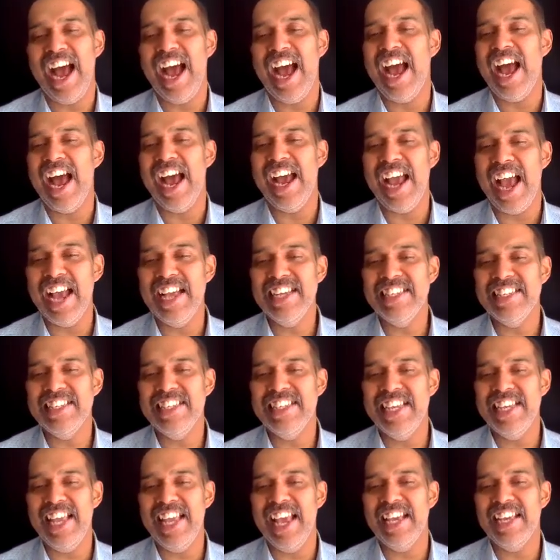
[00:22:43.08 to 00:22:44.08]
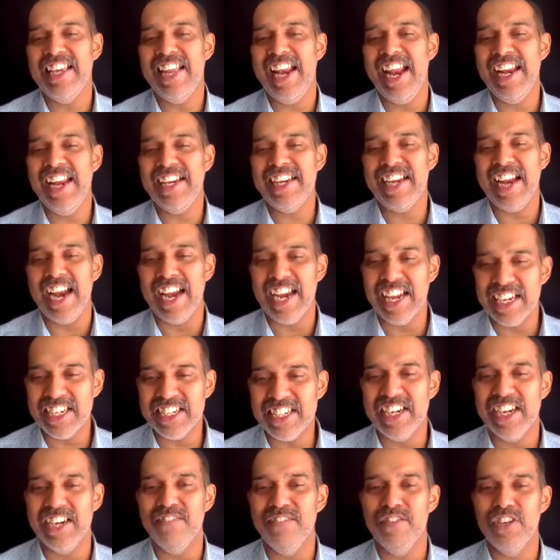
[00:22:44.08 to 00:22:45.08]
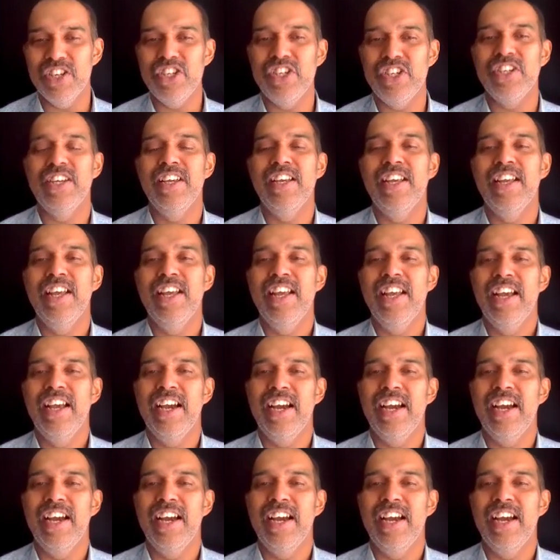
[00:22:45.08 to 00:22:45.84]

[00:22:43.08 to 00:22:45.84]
I see a great connection which